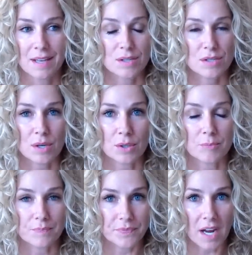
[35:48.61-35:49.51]

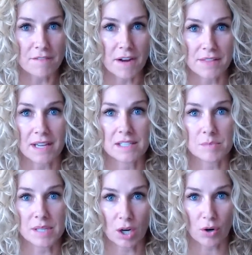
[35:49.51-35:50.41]
So I found that to
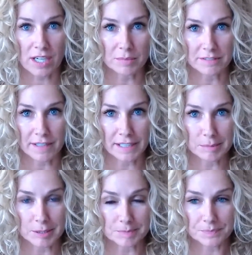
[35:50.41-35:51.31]
be incredibly
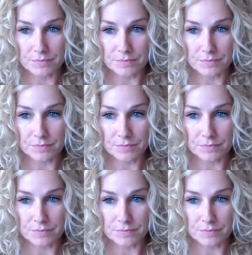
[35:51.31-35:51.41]
valuable.